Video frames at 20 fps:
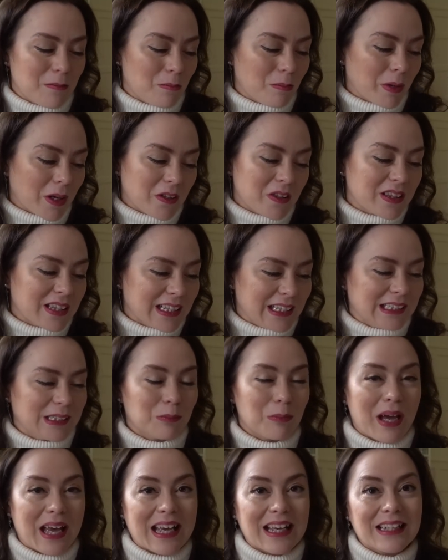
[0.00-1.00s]
both these
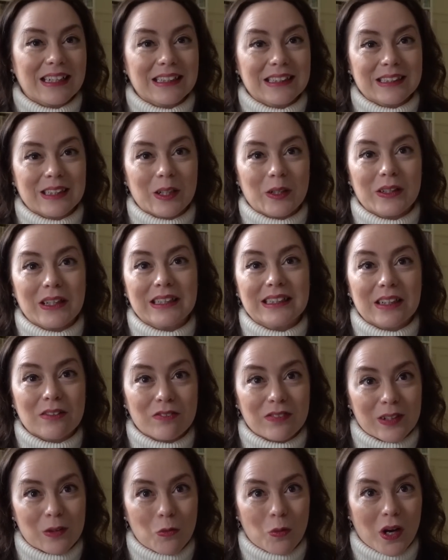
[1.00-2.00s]
makes, so they're
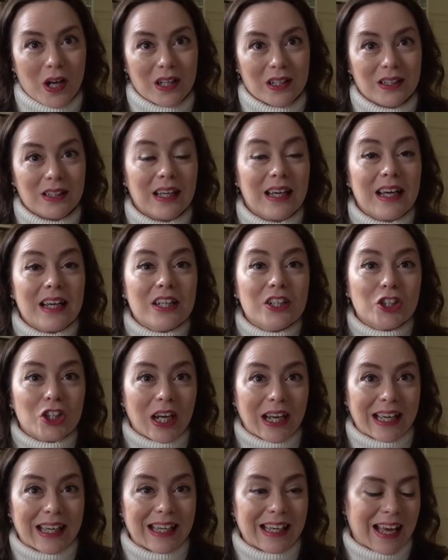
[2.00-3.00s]
definitely worth
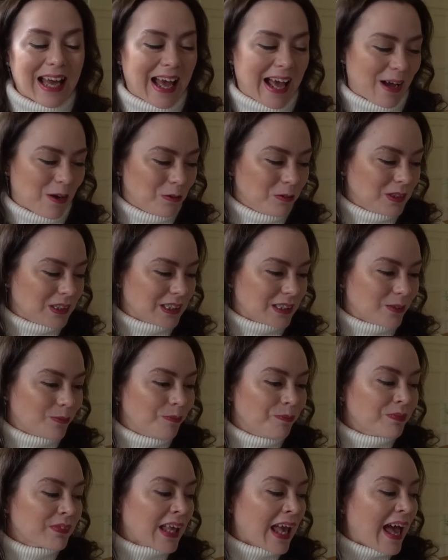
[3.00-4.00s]
checking out.
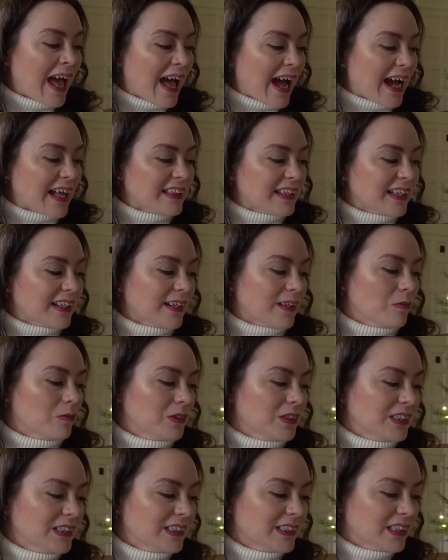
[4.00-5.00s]
And then I
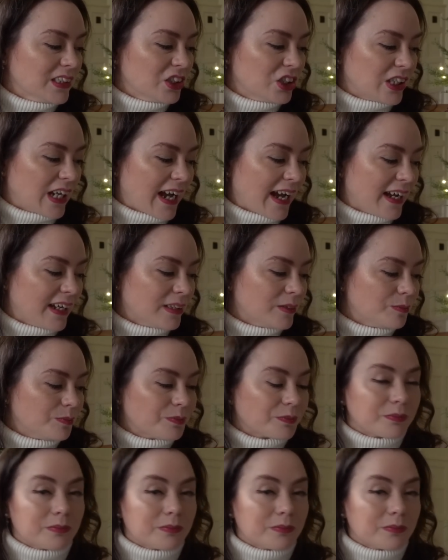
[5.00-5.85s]
wanted to share